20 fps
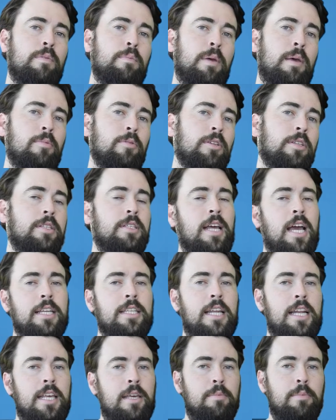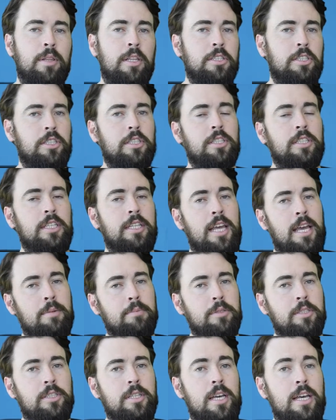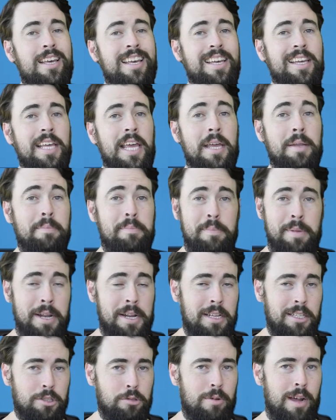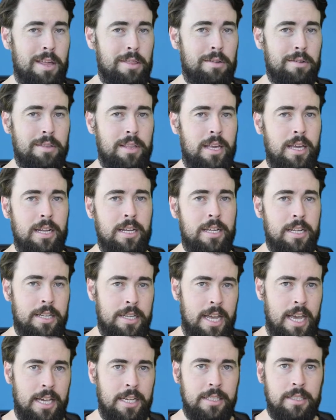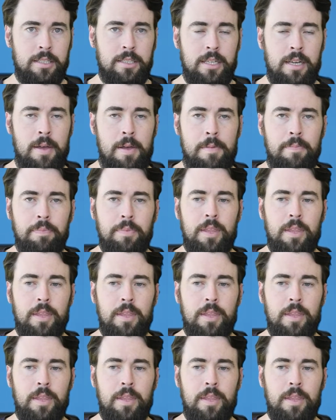and be able to detect any malicious attempts in minutes rather than in days.